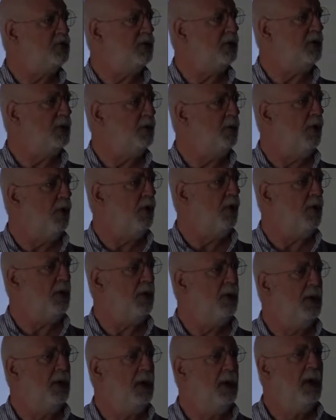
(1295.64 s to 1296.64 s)
during the
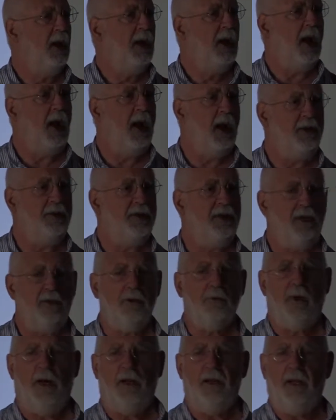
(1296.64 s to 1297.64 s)
war, and the
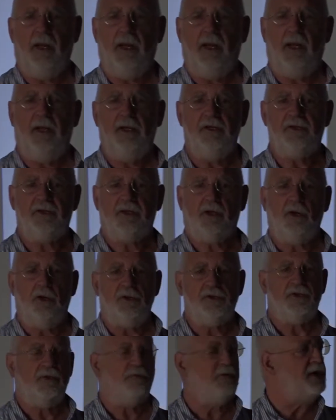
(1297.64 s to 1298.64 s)
other one is the
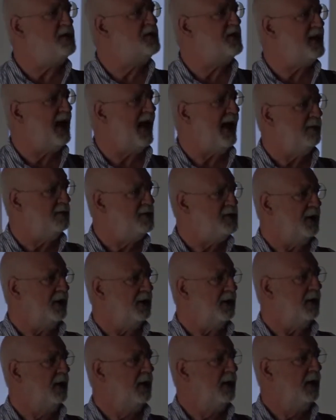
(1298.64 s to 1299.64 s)
cost of rented housing.
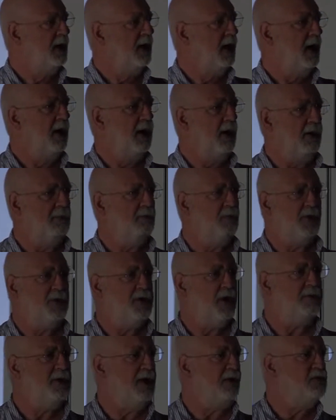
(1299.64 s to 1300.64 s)
We
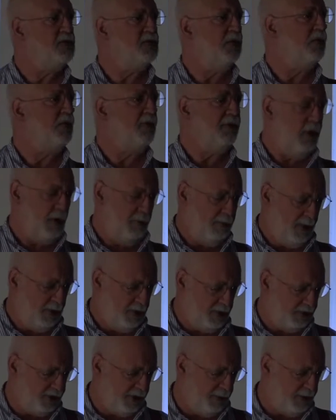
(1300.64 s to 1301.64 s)
don't even talk of home
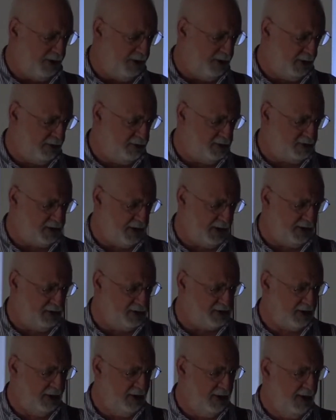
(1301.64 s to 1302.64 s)
ownership in those
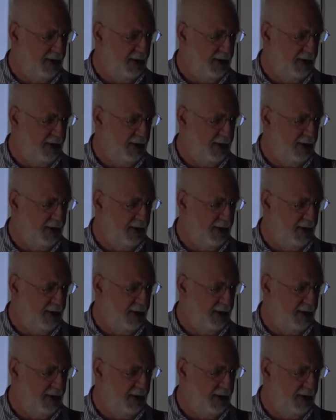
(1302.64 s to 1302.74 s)
days.